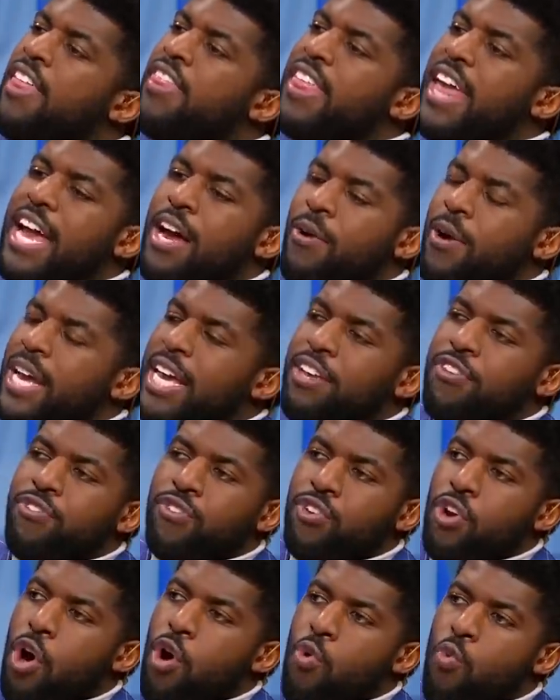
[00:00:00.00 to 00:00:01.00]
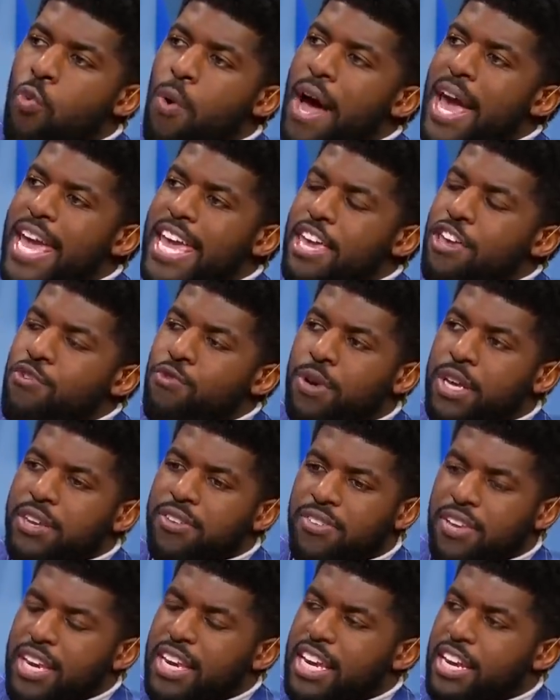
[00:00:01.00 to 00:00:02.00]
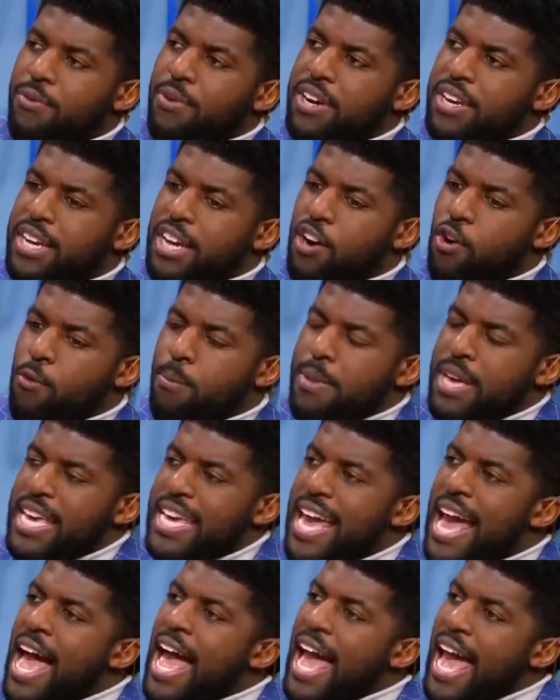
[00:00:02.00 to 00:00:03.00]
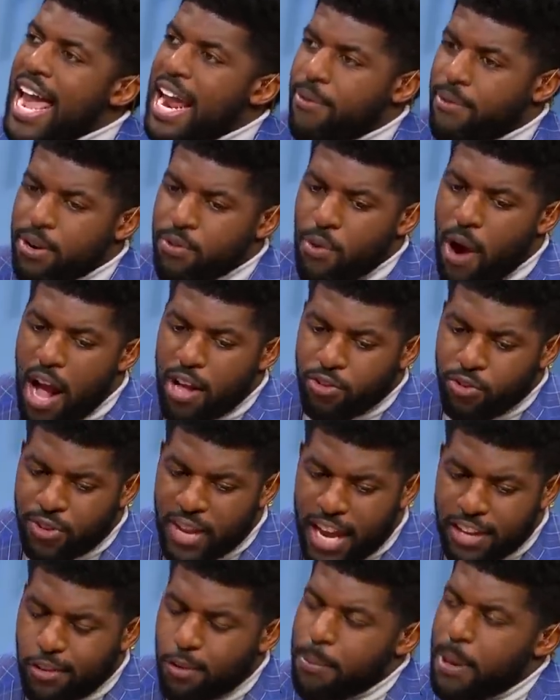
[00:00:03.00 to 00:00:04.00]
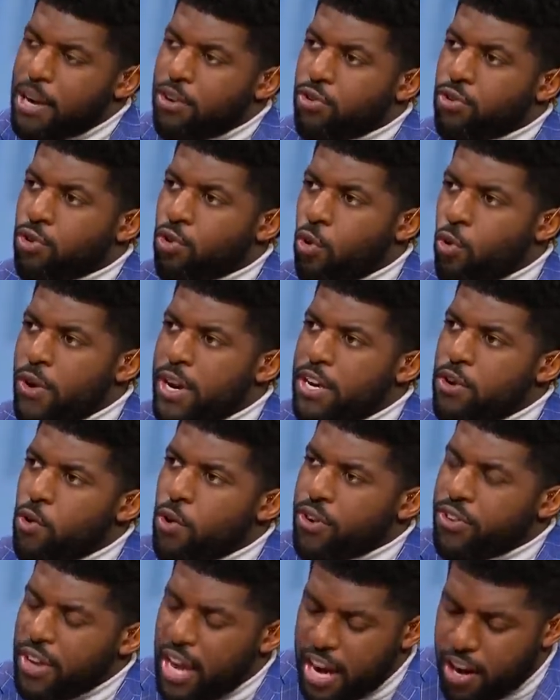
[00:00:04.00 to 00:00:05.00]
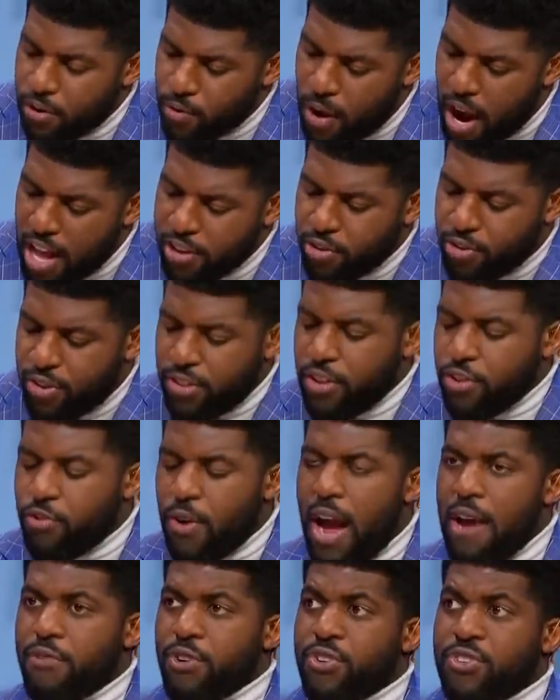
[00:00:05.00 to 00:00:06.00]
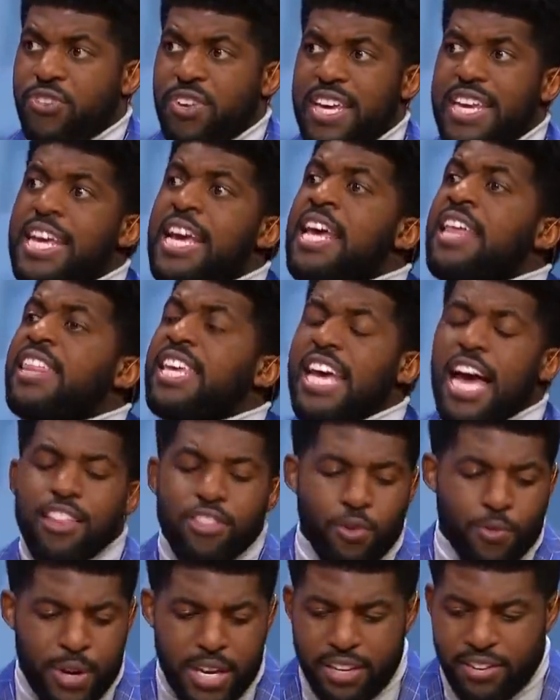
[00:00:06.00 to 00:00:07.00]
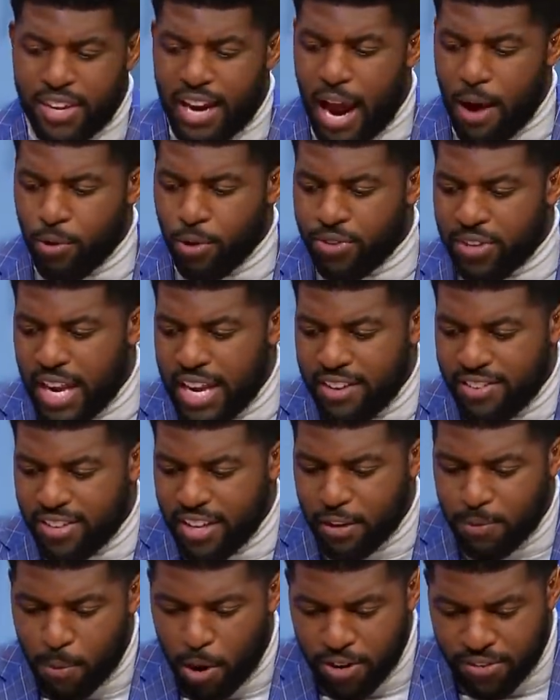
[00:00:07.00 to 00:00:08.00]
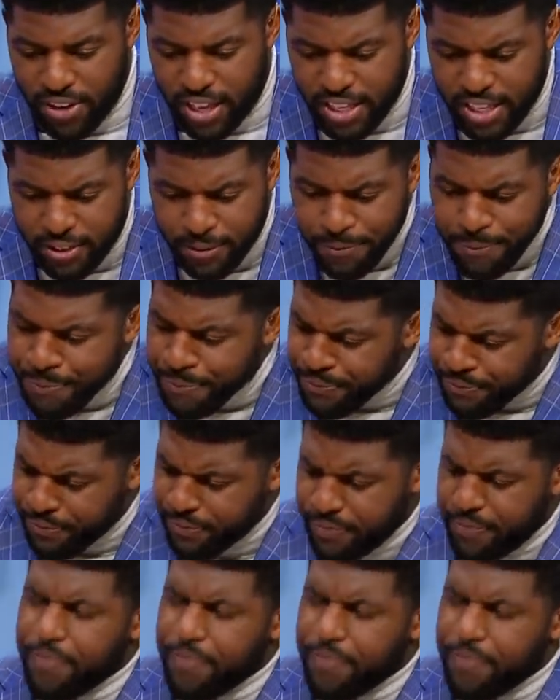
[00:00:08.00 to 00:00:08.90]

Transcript: There is no way you can sit here and tell me Aaron Rodgers has a better story, nor is Aaron Rodgers in the driver's seat. The hmm. other reason I will say is this, Marcellus.